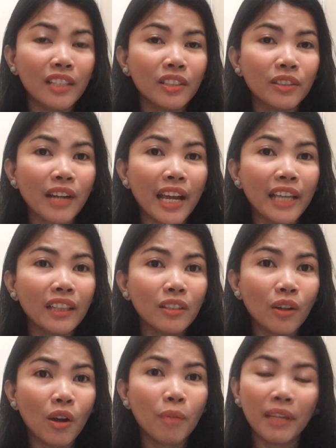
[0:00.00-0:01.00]
to write
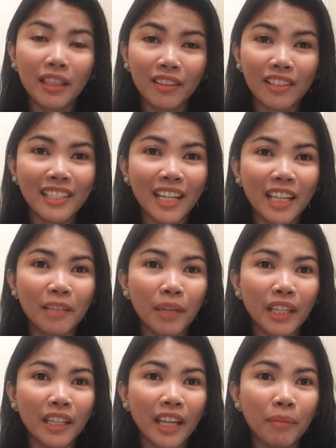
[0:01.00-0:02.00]
a comment or send
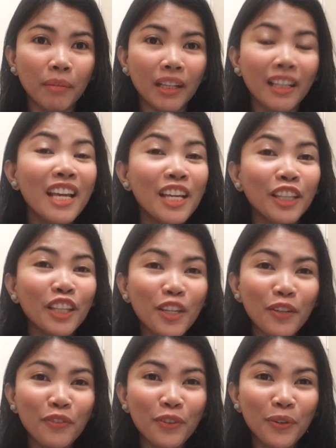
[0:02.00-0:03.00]
me an email.
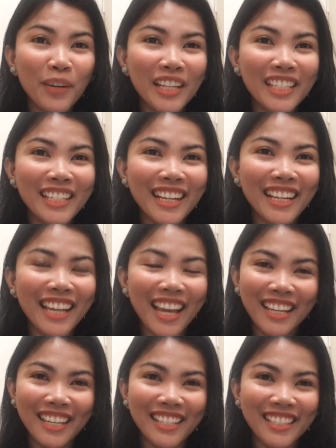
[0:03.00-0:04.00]
Thank you for watching
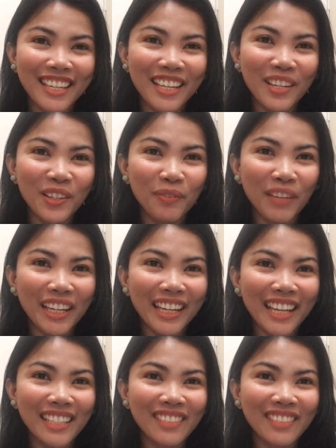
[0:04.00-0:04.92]
again, and see you on my next